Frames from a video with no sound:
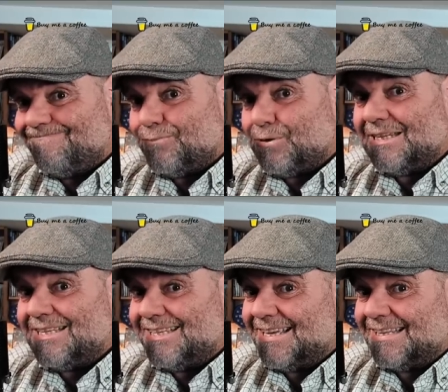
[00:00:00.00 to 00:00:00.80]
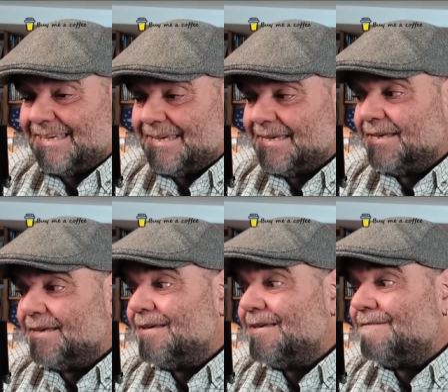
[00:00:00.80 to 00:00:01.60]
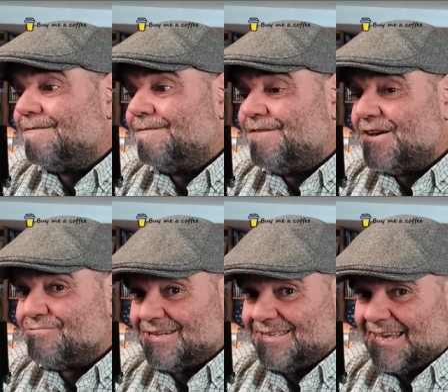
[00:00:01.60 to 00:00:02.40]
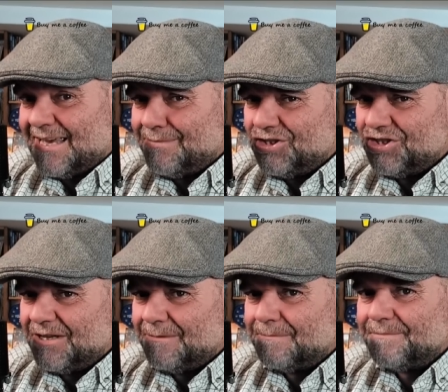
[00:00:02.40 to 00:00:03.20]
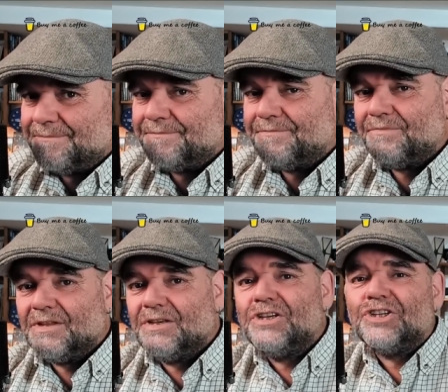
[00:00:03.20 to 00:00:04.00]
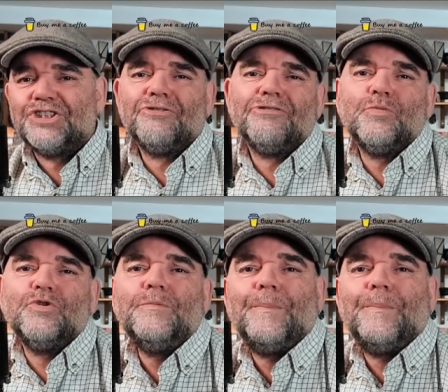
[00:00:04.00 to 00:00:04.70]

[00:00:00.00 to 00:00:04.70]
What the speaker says: Politically, very damaging. Sure, it would